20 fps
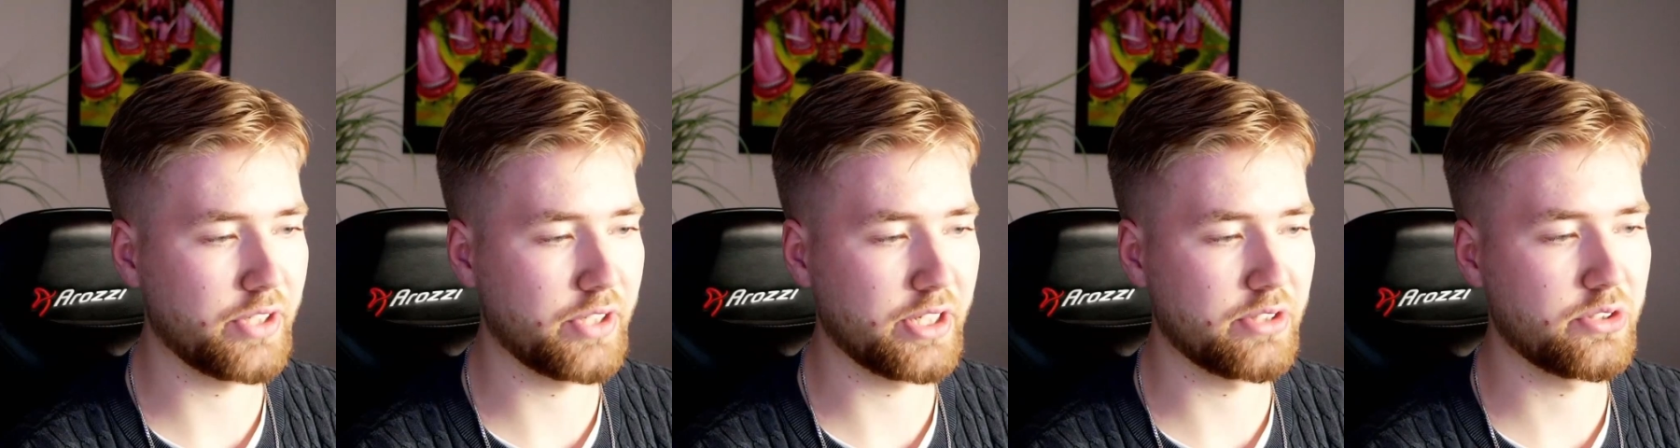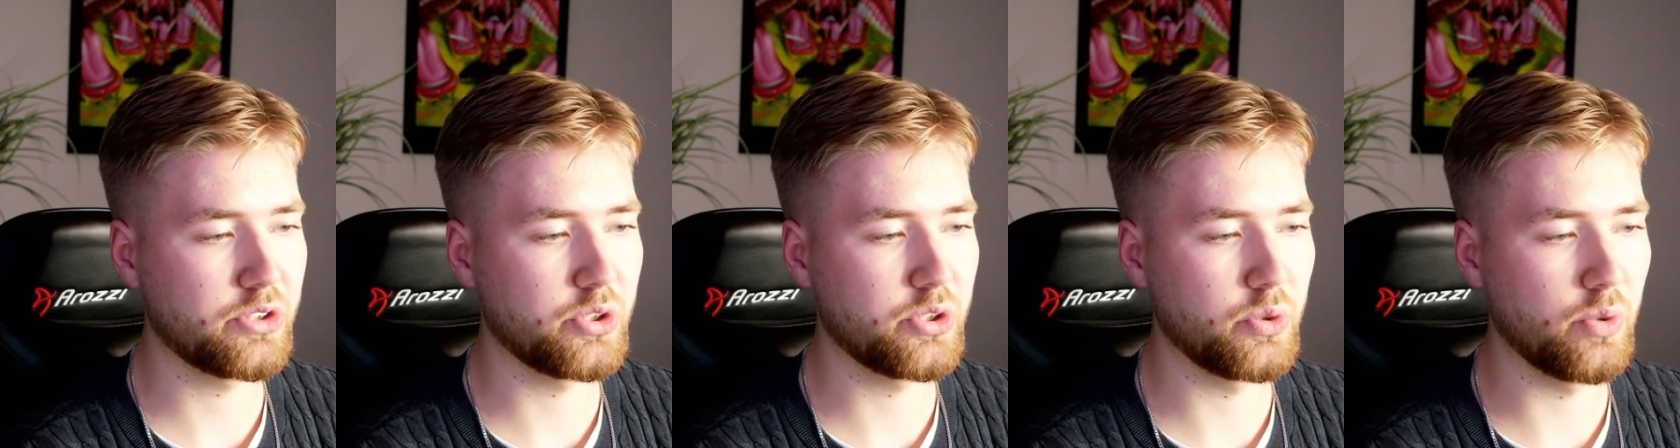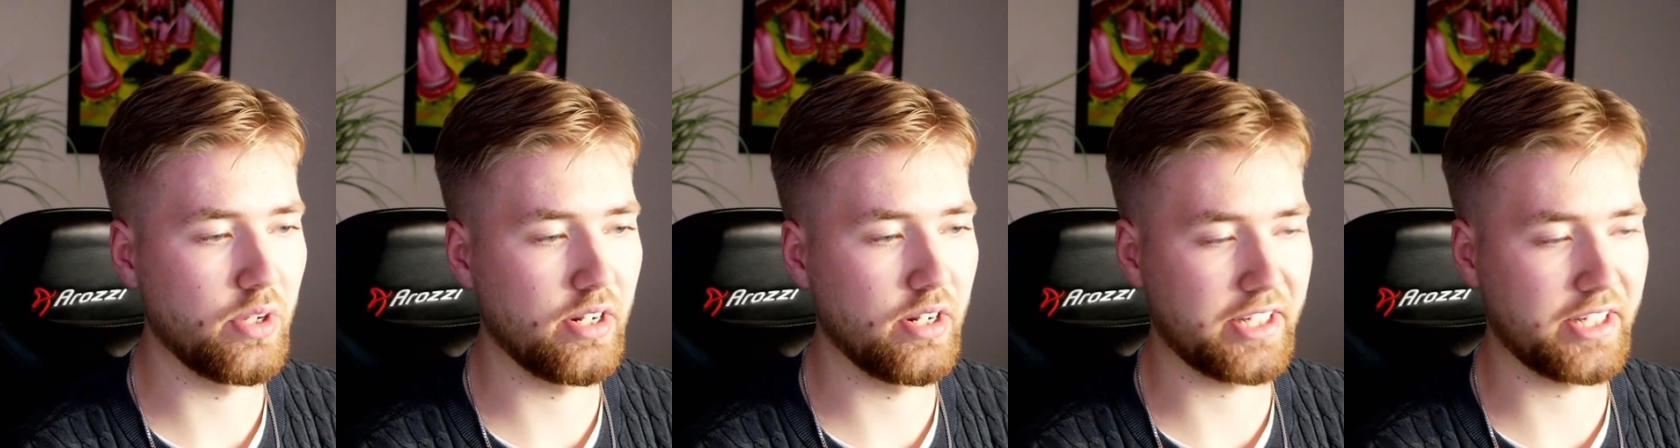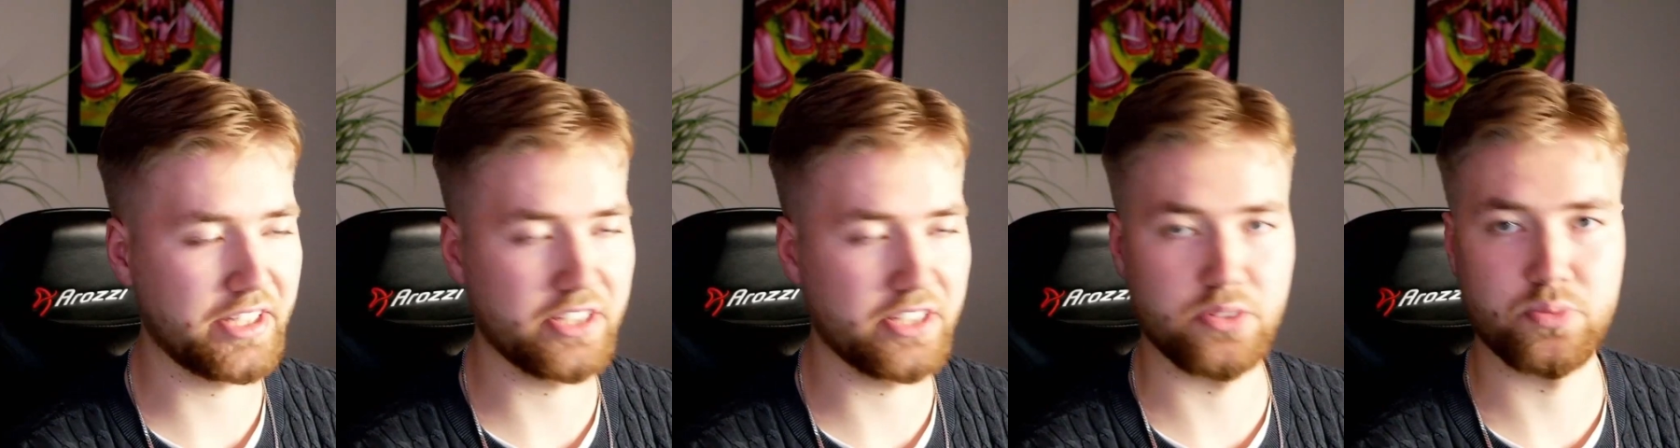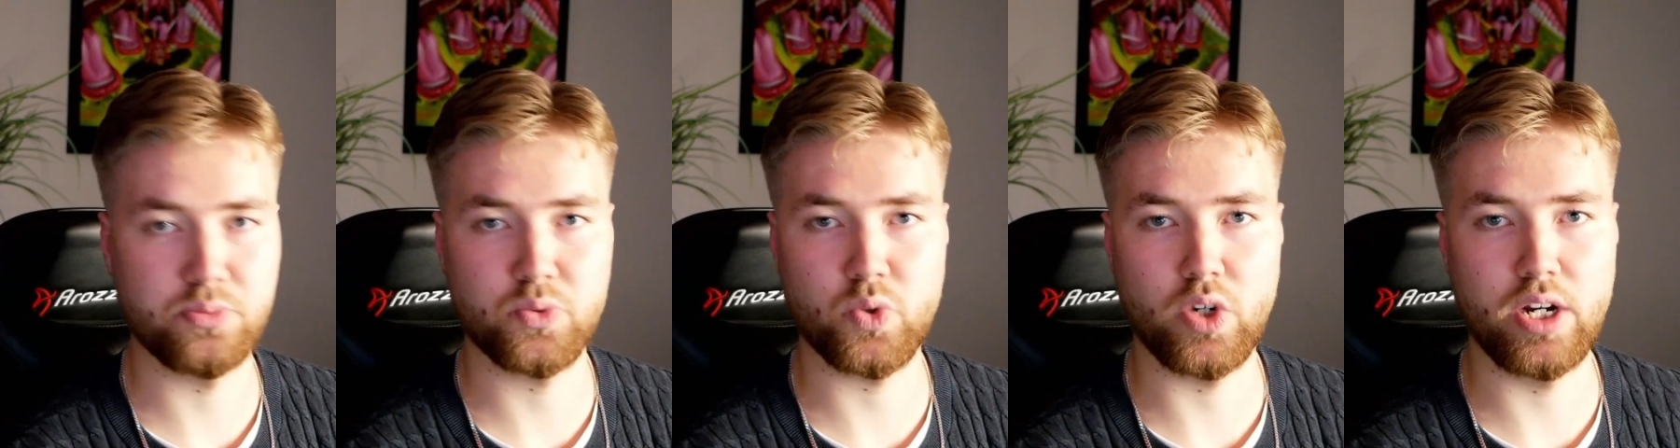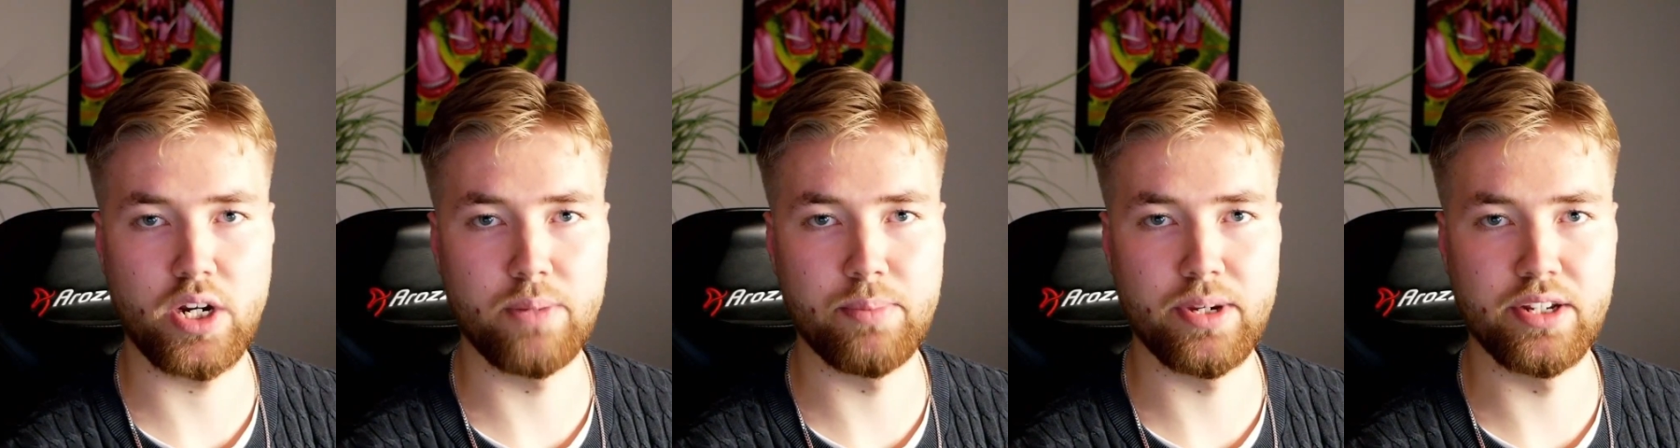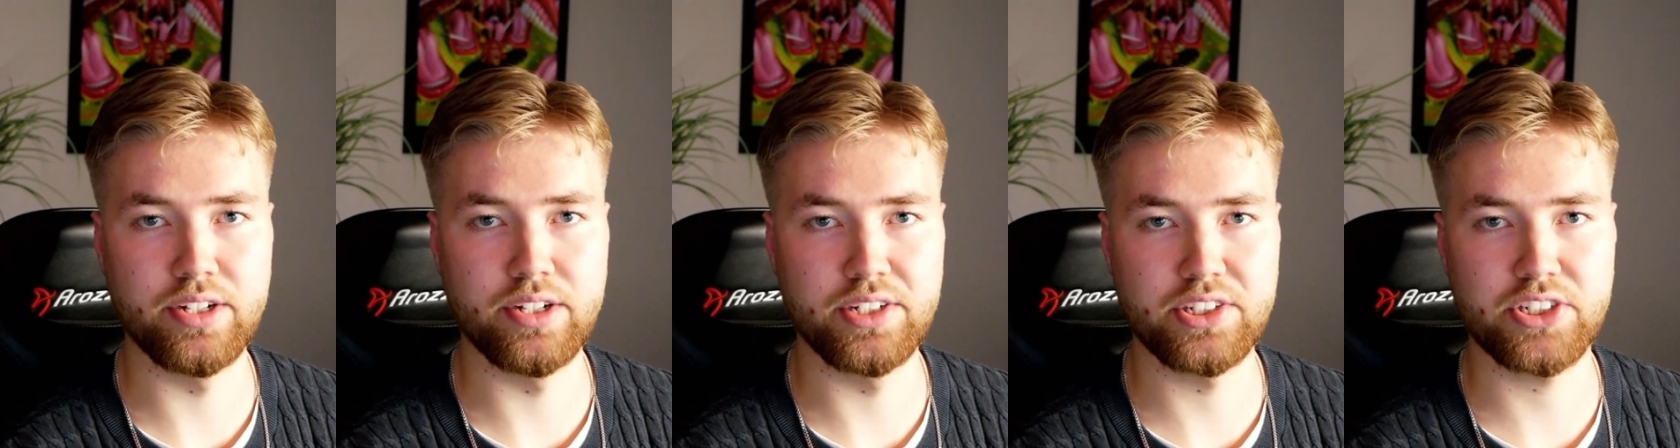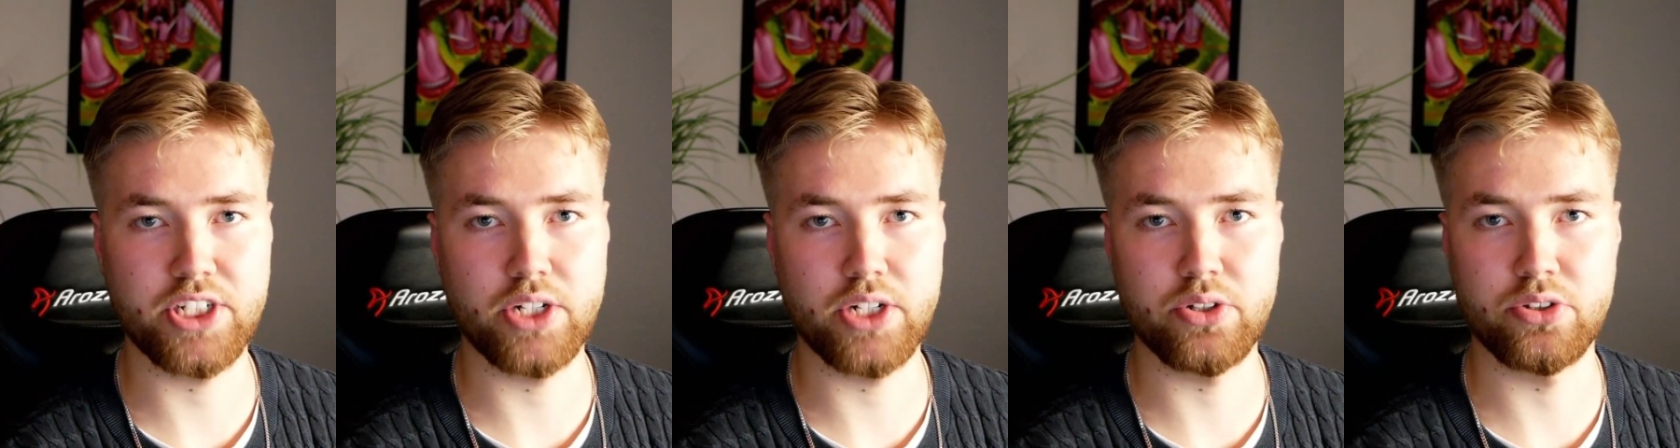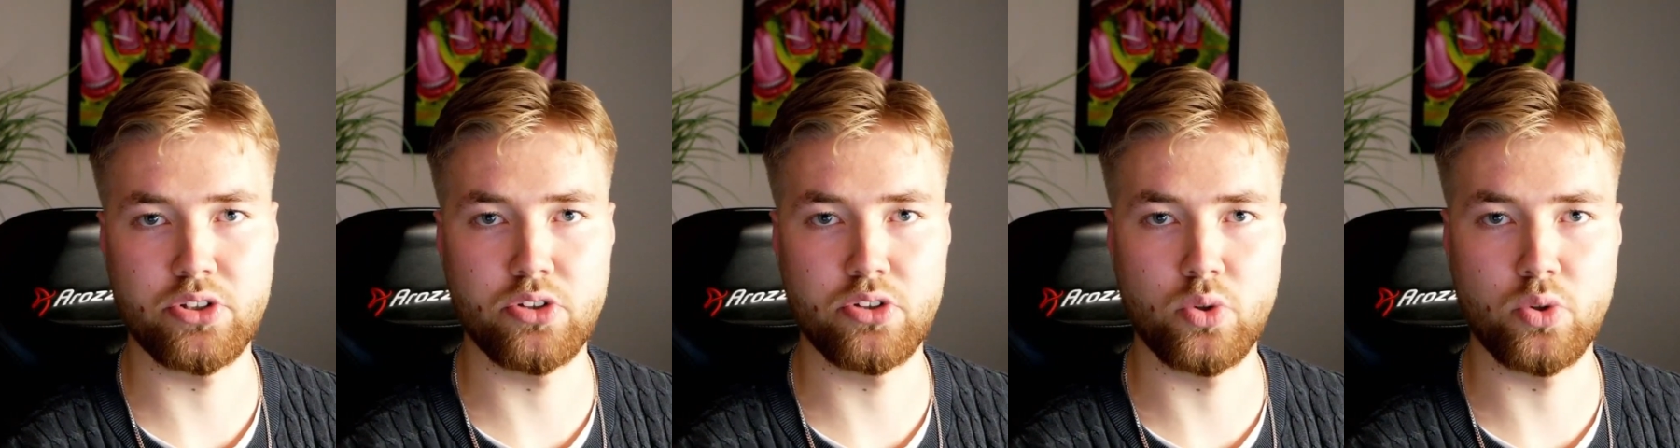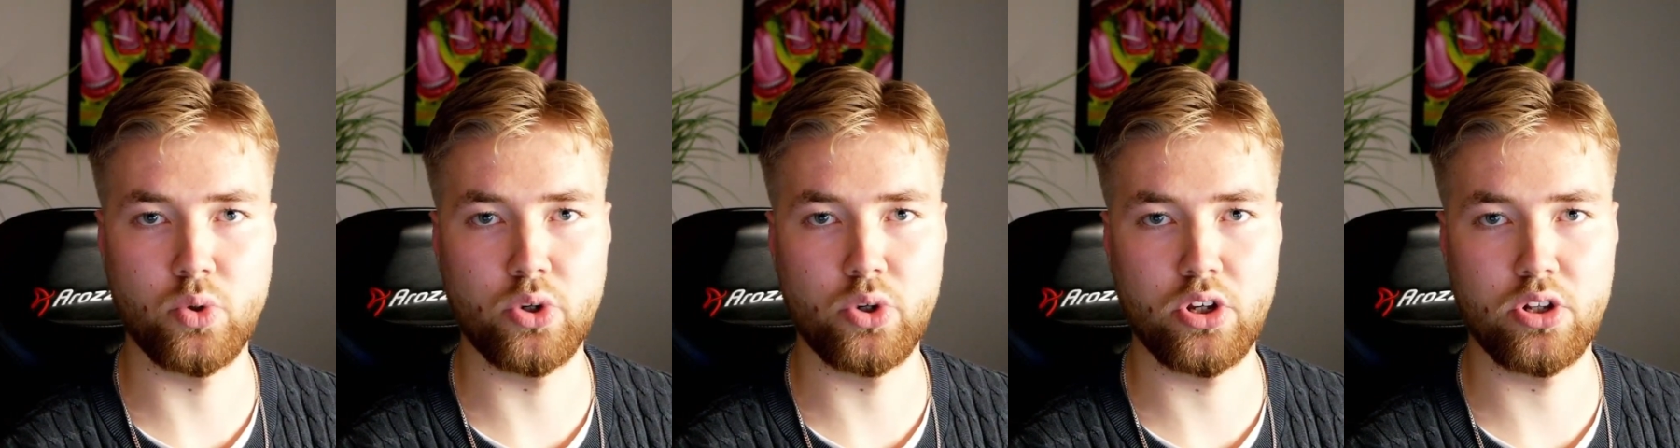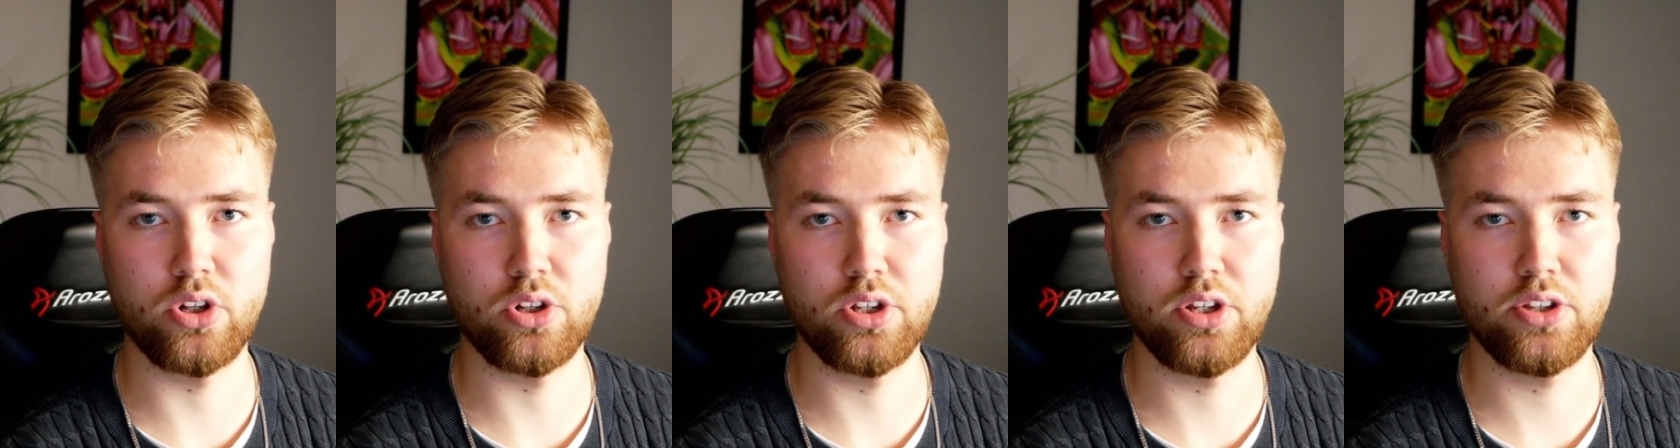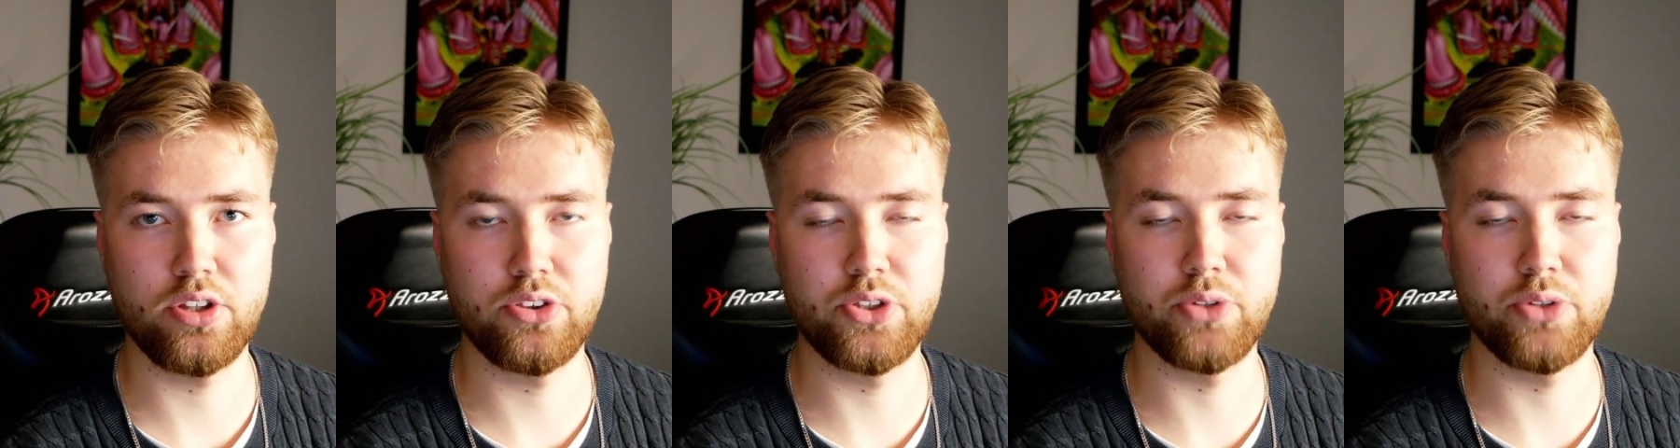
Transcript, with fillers: don't forget to uh, like and subscribe and share the tutorial.